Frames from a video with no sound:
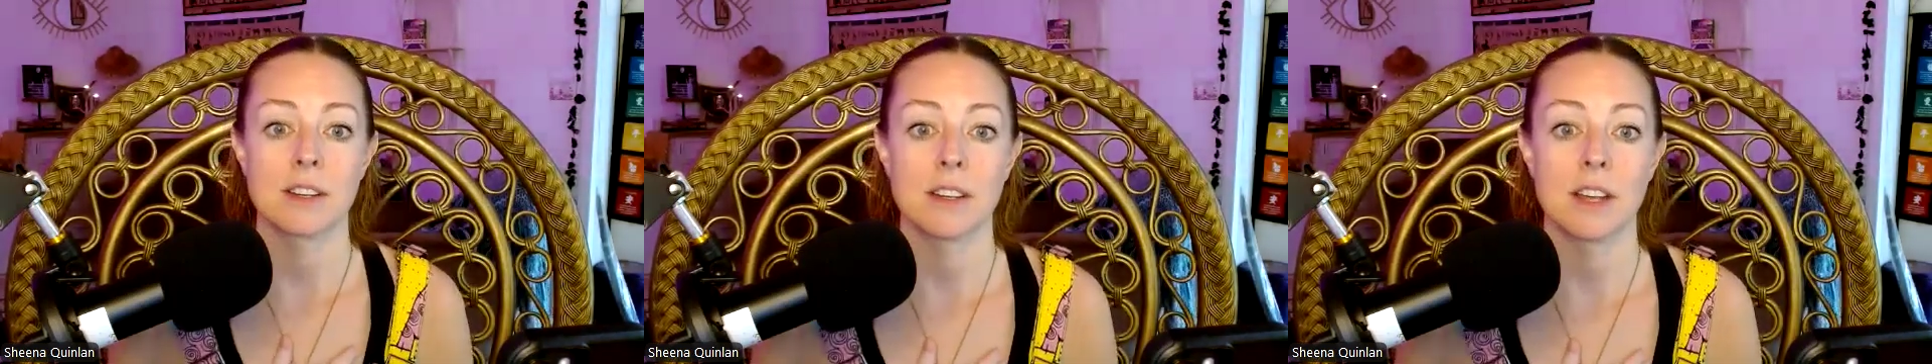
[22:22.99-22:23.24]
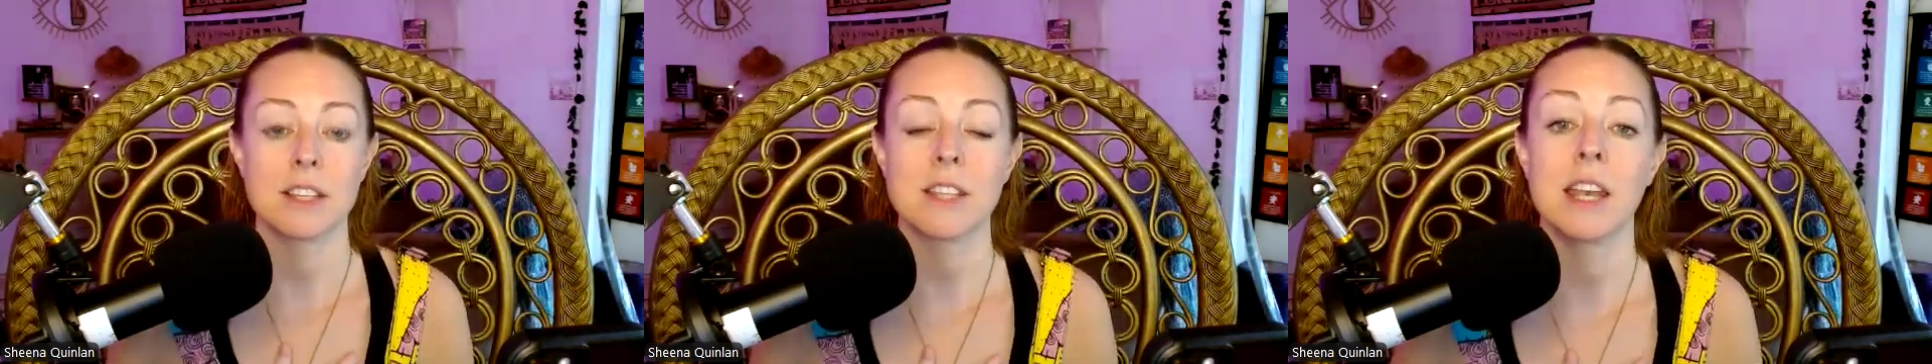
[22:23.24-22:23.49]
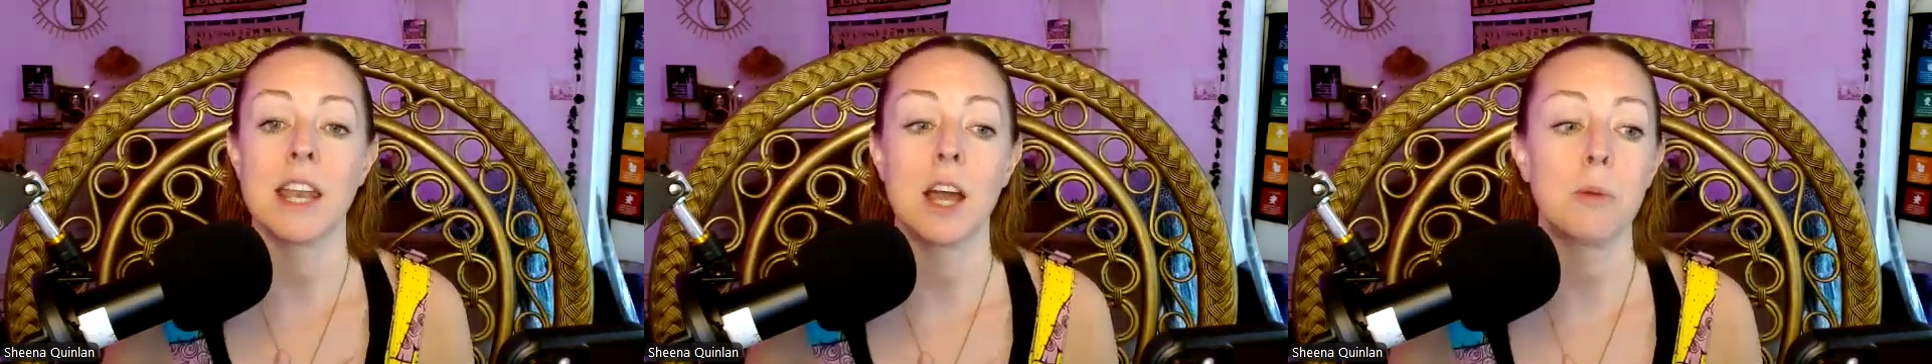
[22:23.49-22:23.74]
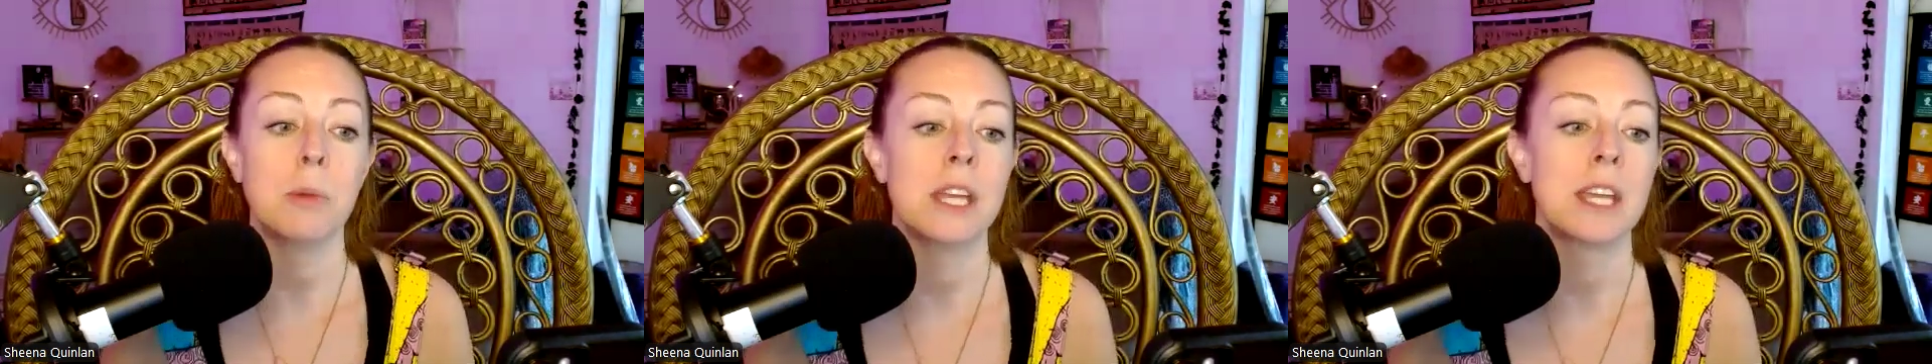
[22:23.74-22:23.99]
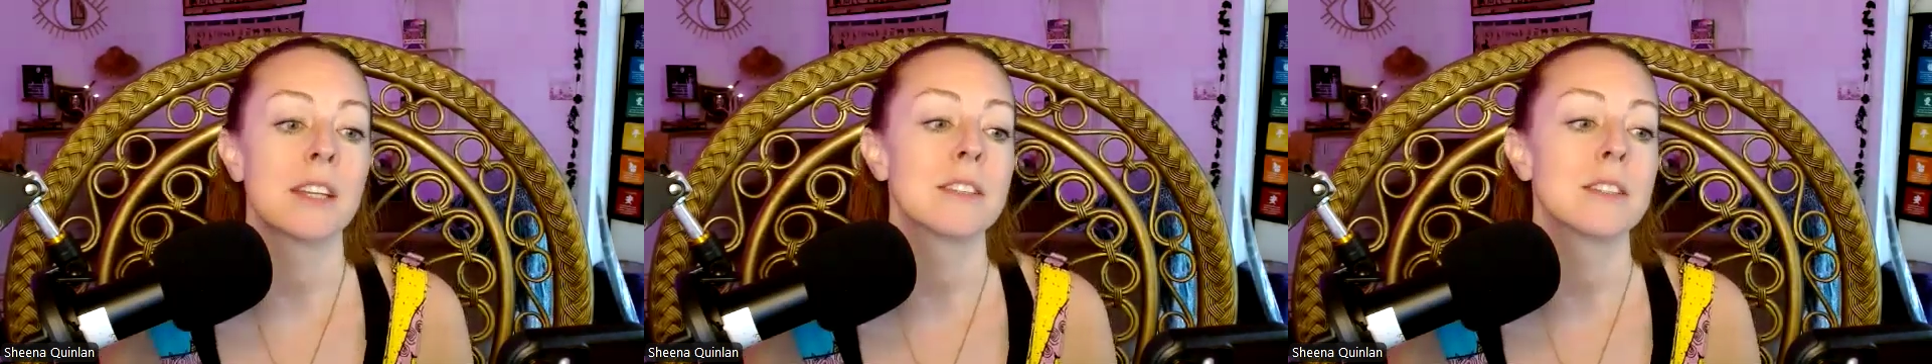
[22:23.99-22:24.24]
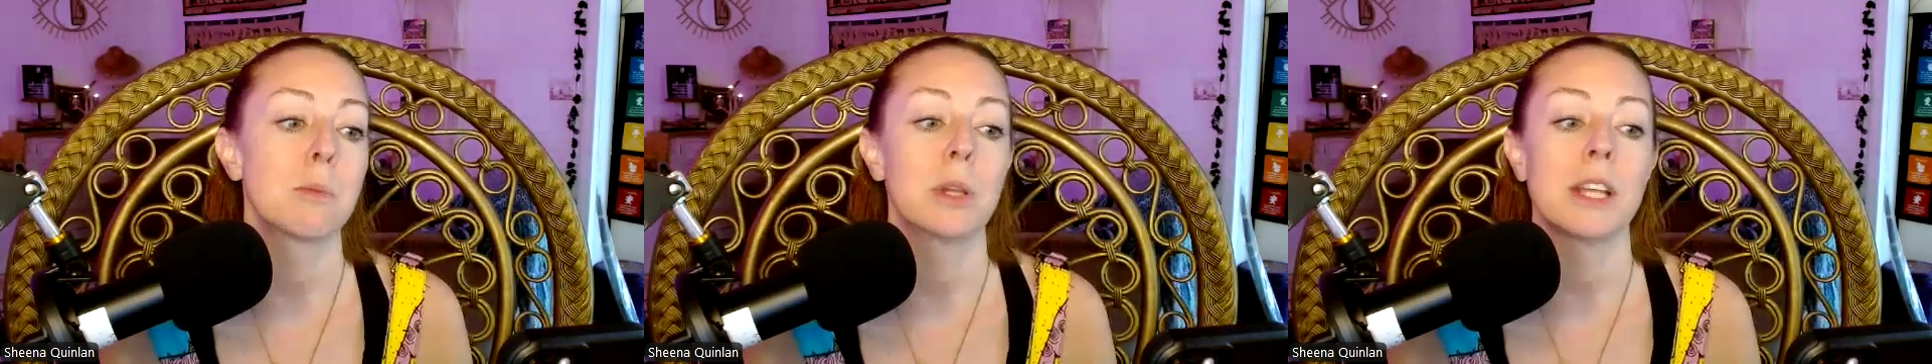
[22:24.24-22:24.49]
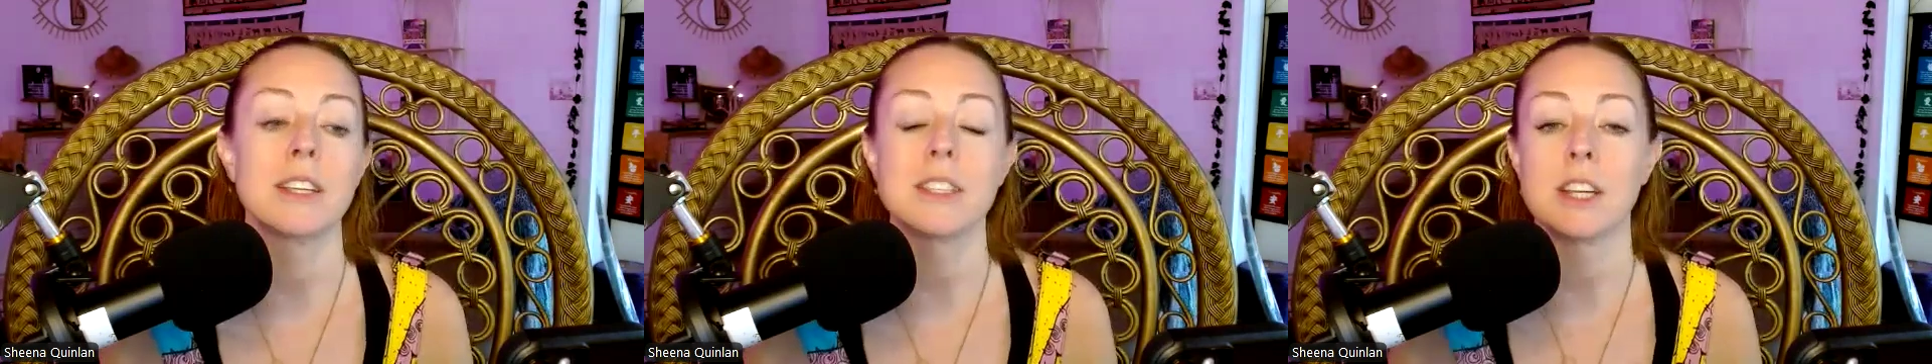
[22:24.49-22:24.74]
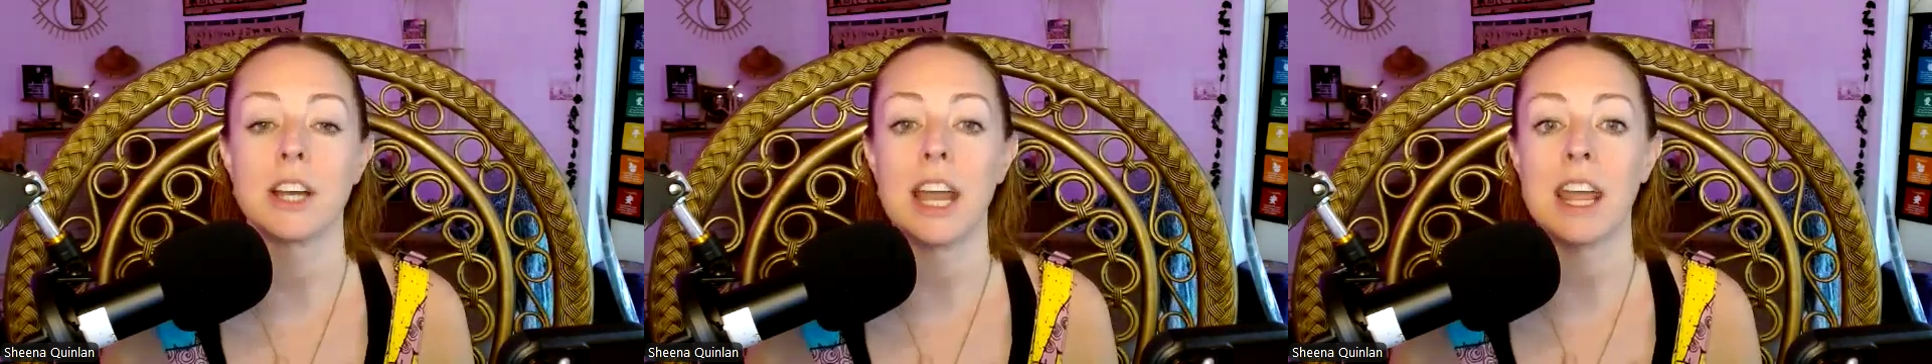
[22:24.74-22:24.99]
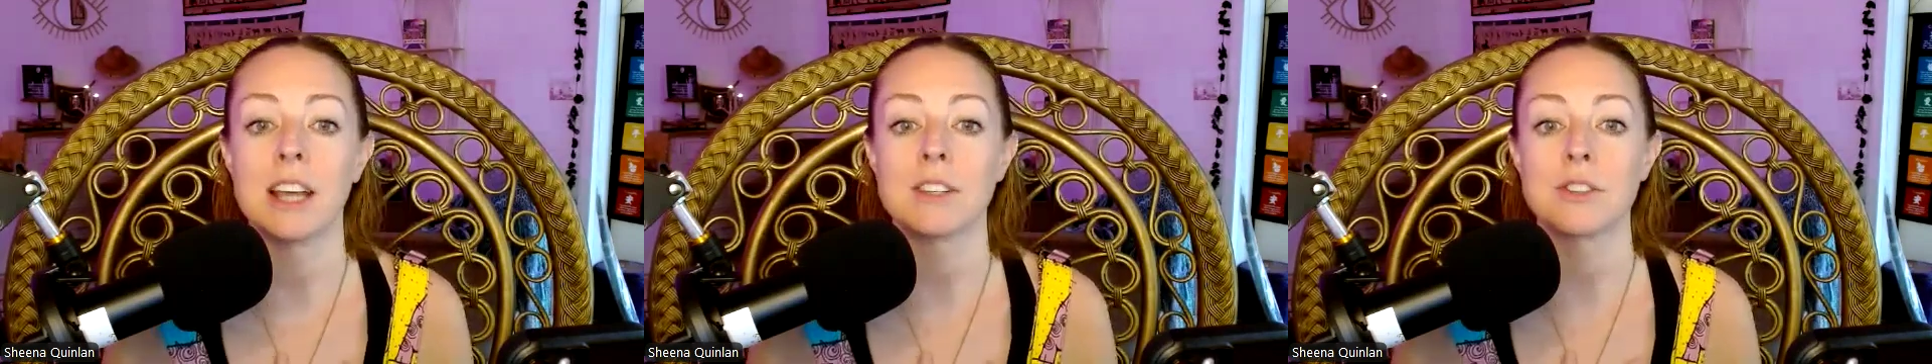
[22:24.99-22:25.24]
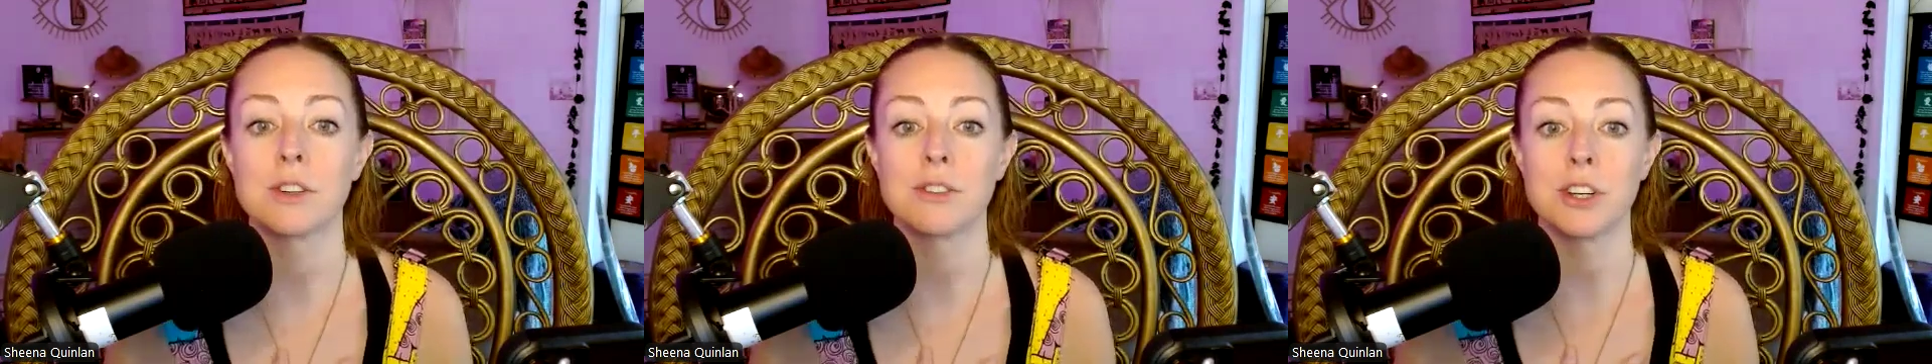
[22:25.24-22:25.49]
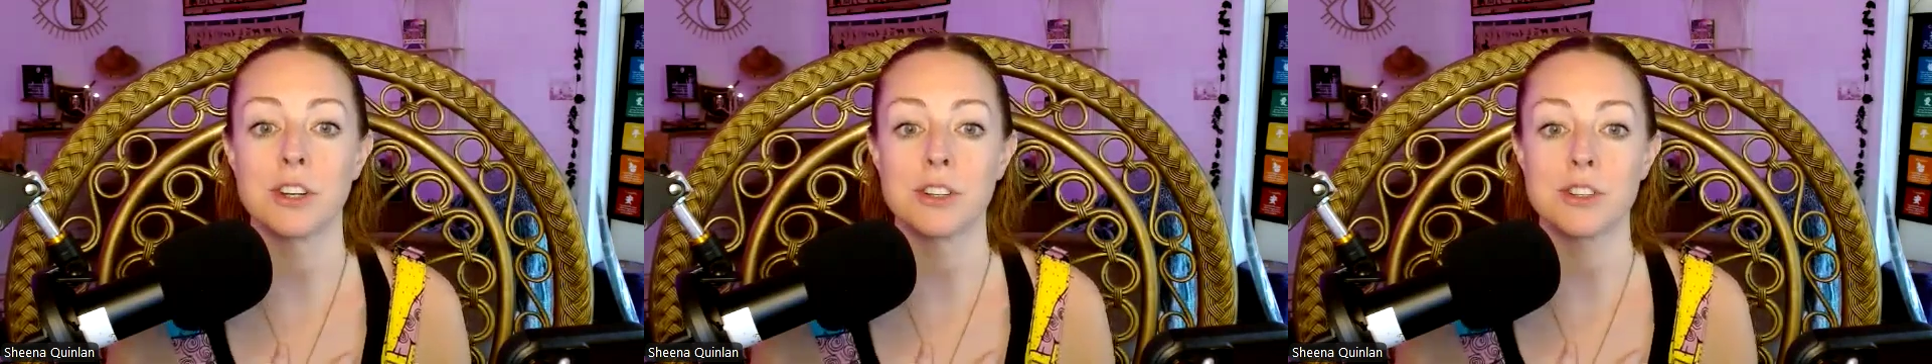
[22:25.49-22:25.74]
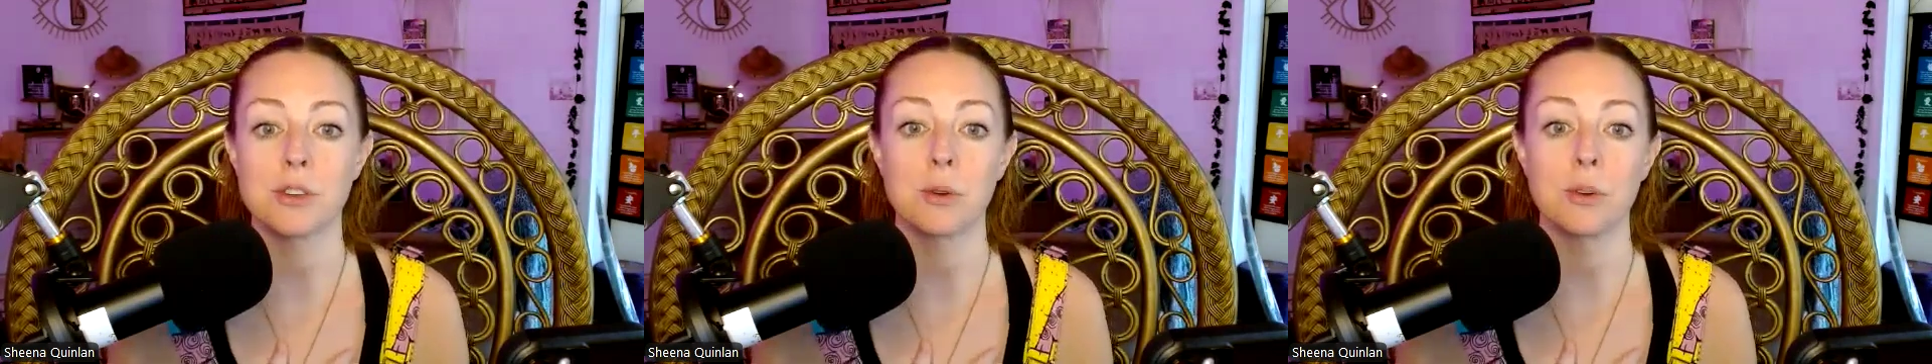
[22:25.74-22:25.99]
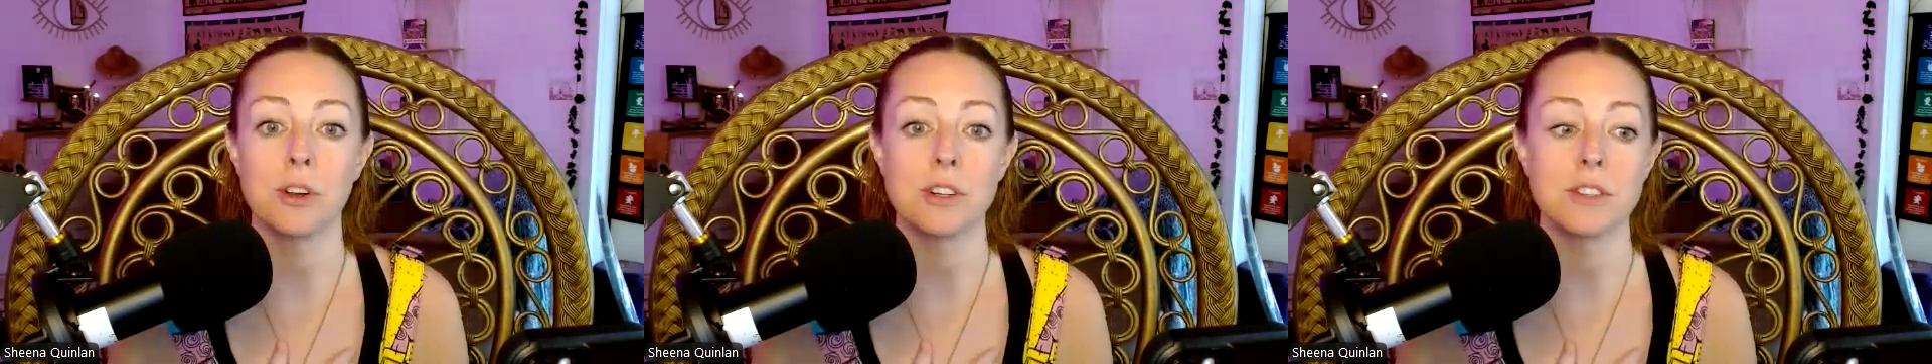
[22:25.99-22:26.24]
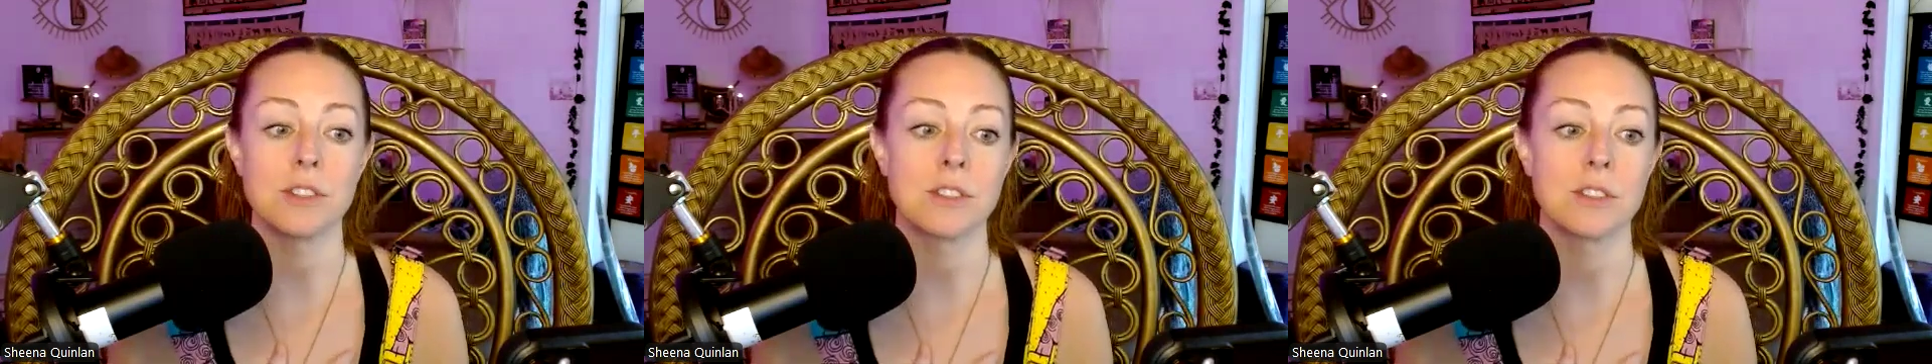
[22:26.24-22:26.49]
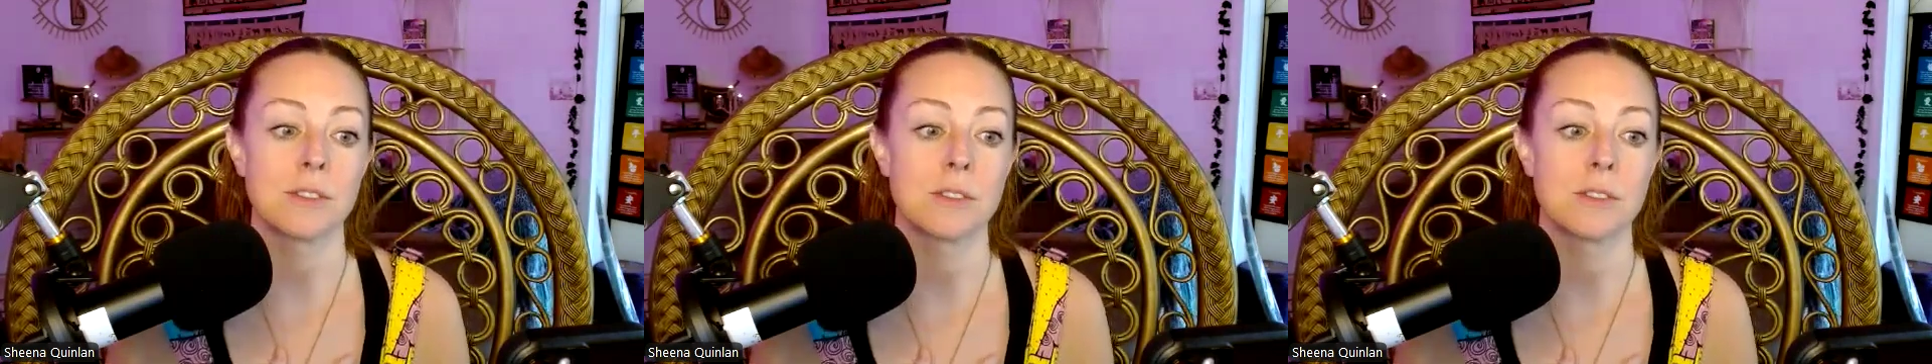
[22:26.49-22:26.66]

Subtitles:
as they now begin to place their hands over your shoulders,